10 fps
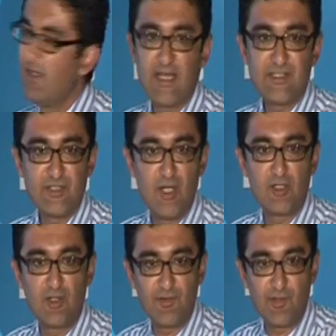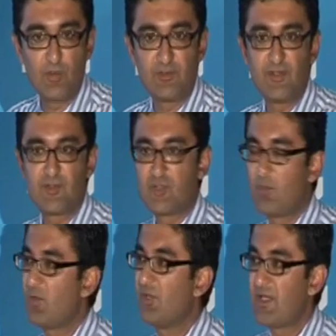External consultants or
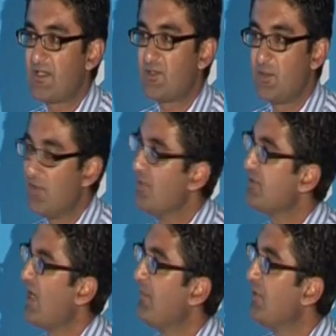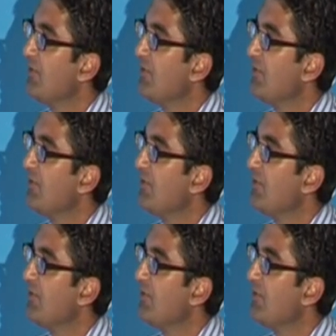subcontractors to be used can